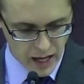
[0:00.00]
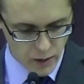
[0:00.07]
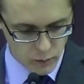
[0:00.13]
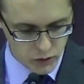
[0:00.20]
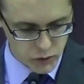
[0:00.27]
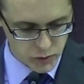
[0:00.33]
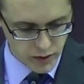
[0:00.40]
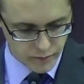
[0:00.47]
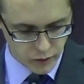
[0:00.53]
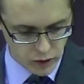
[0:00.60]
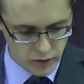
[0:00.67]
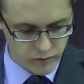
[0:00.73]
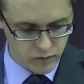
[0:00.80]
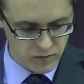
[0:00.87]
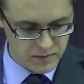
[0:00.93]
that which we have
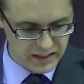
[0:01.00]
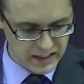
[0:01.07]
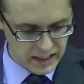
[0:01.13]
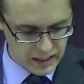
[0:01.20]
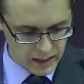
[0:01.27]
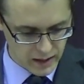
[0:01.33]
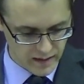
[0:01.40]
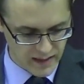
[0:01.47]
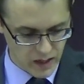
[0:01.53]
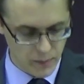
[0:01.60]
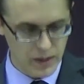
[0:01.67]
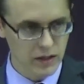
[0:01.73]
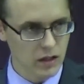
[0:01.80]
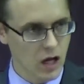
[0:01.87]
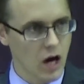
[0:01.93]
heard from the beginning, that
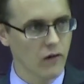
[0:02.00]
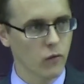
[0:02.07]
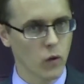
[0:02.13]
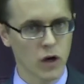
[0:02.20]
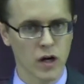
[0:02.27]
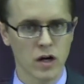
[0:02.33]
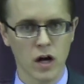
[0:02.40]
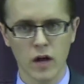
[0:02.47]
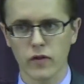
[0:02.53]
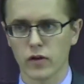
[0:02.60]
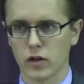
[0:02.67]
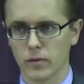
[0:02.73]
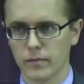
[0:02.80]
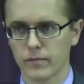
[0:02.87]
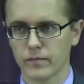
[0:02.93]
we love one
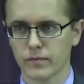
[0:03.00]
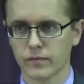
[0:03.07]
another.